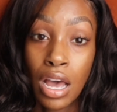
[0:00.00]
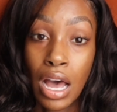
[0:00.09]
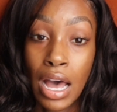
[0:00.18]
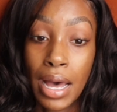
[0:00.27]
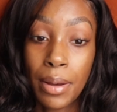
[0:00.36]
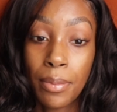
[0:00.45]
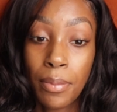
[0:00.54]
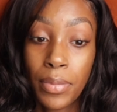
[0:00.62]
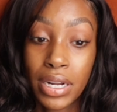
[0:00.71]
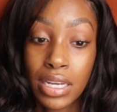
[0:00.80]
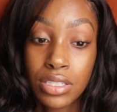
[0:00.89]

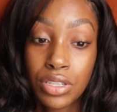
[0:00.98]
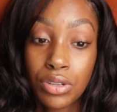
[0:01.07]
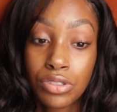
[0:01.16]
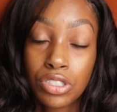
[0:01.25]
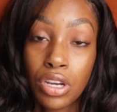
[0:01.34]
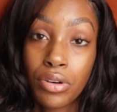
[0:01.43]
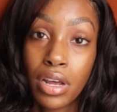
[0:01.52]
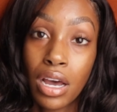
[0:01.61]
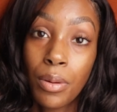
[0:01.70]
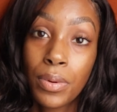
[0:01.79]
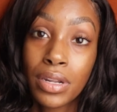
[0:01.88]
But I still showed
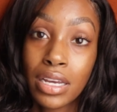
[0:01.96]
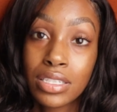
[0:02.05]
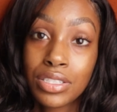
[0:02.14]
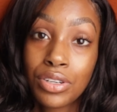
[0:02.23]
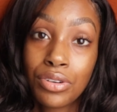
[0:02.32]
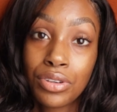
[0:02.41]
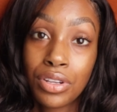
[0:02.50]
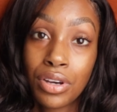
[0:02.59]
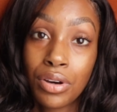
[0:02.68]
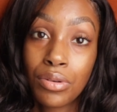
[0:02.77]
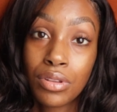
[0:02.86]
up, and I still,
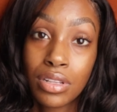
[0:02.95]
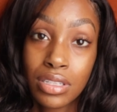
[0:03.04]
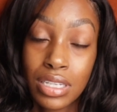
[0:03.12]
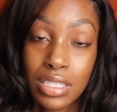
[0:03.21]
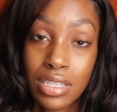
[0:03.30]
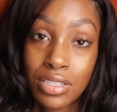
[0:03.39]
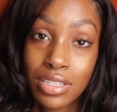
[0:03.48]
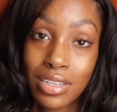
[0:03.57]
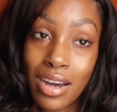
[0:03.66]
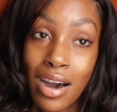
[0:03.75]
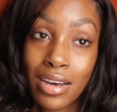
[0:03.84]
listened to
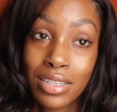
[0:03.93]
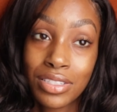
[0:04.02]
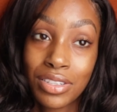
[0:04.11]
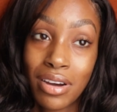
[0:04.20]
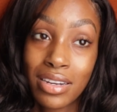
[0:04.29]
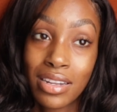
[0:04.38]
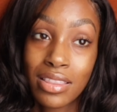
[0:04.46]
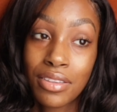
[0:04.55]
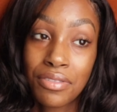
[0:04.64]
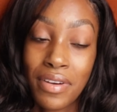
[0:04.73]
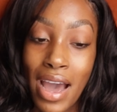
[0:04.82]
God. And so I did
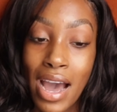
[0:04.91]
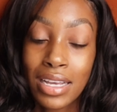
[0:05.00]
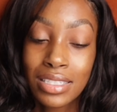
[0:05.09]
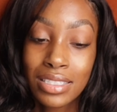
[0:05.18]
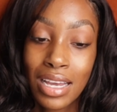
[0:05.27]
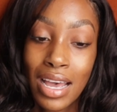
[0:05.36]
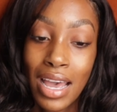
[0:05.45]
the fast.